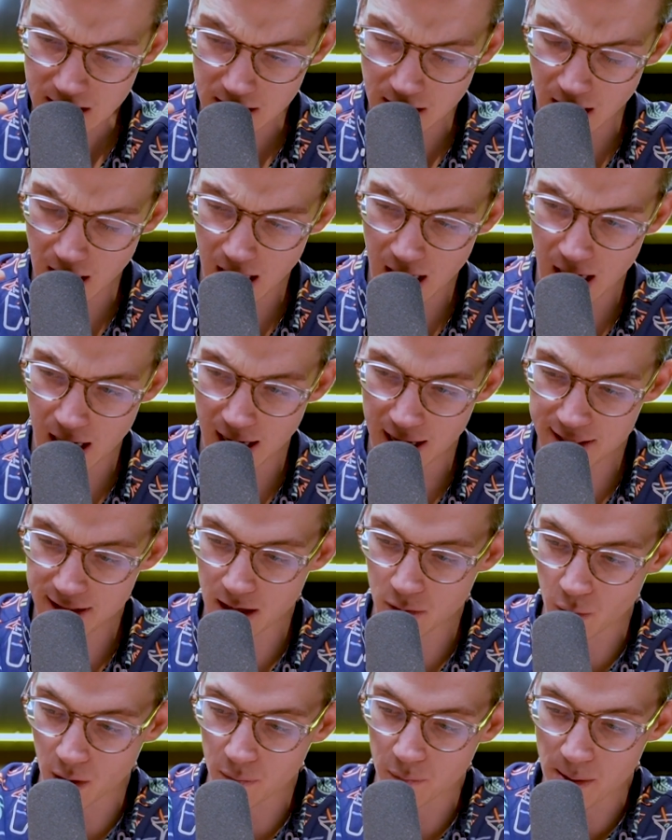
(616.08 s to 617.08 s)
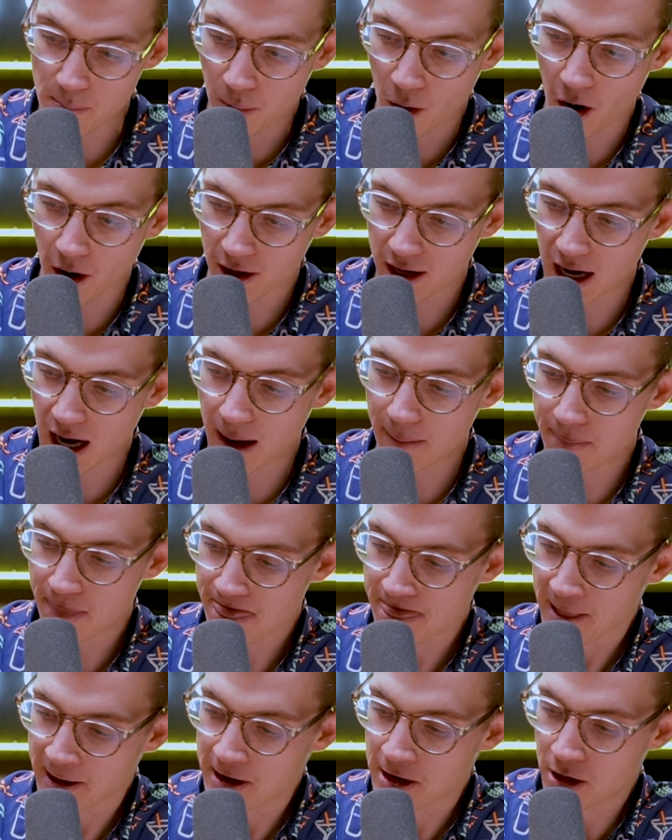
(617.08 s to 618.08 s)
And then when we park up,
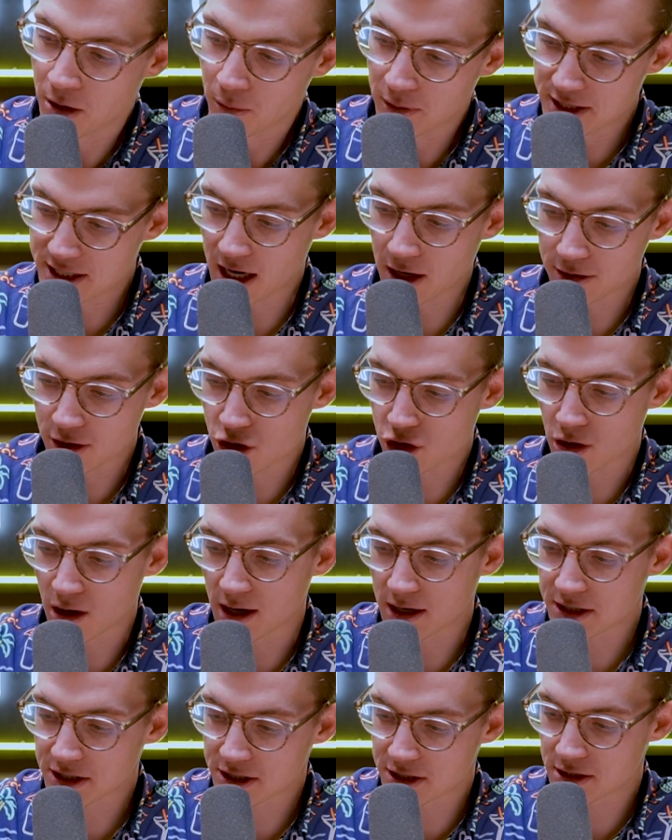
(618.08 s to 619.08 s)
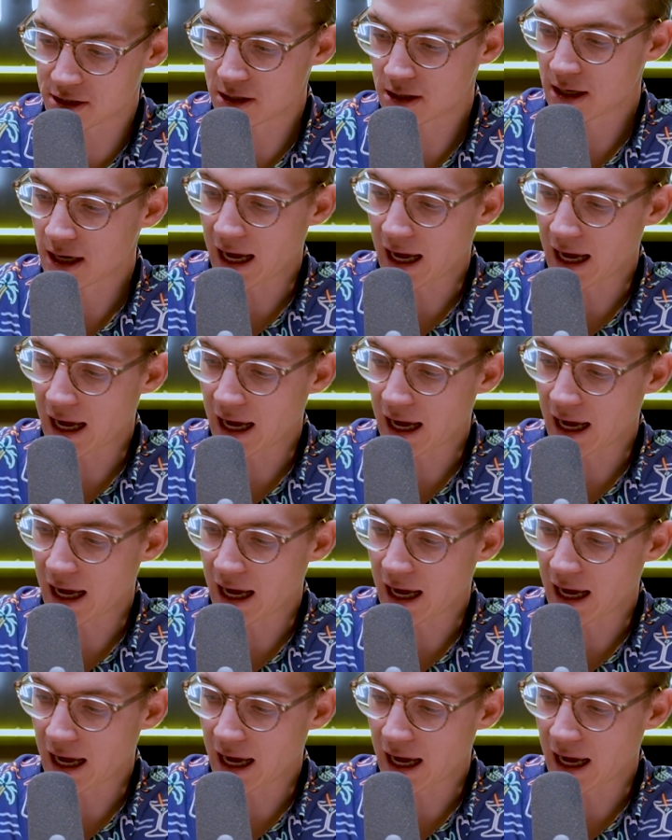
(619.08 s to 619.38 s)
we tell the trucks,